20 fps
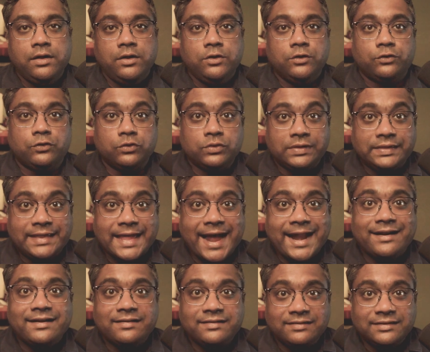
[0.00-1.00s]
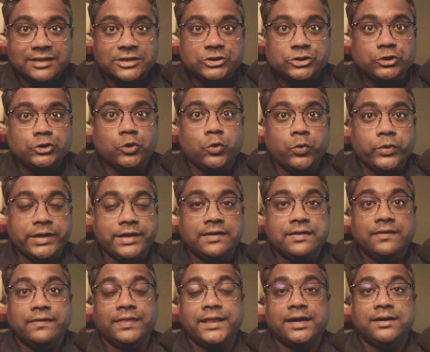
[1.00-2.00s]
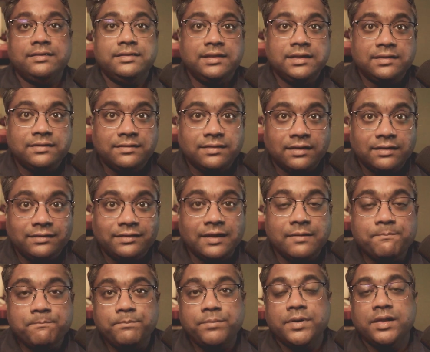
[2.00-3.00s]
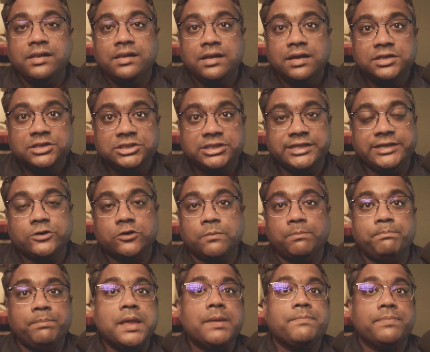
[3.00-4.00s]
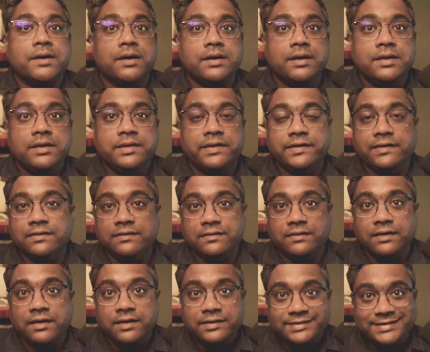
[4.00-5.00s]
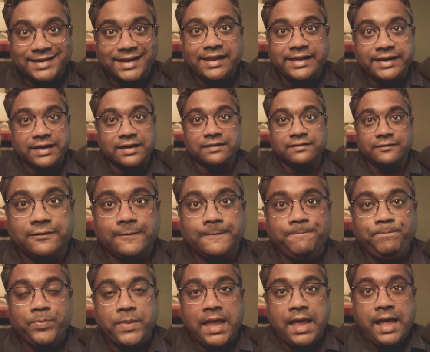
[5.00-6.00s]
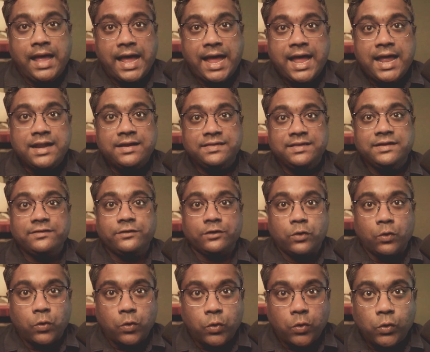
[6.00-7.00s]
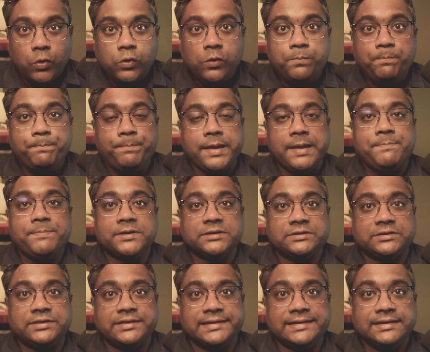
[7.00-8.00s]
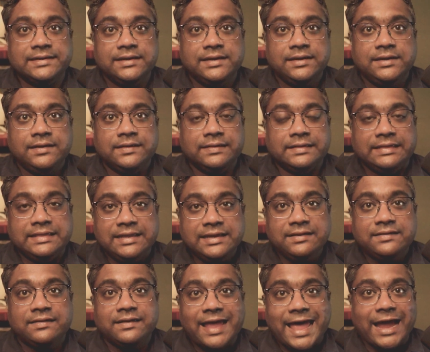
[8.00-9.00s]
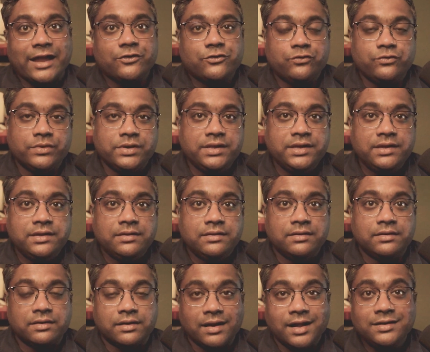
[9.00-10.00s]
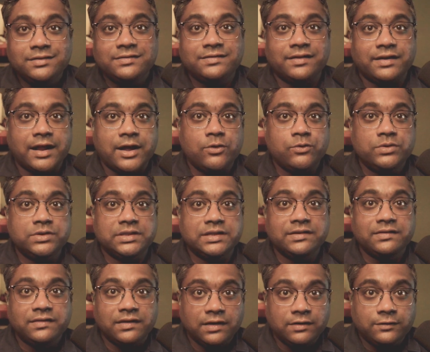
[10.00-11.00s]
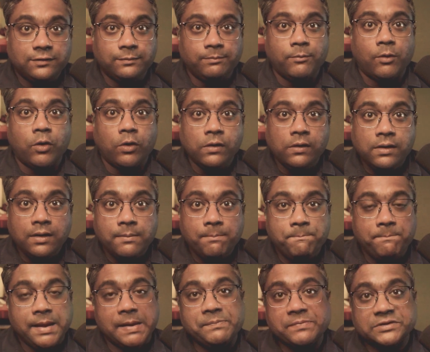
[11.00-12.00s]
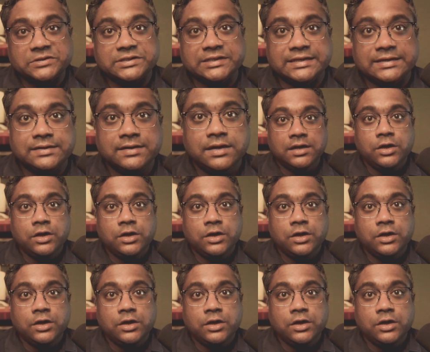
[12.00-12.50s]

So that's the story that this simple sheet of paper is telling us. And this whole paper 3, this actually runs around this small paper sheet.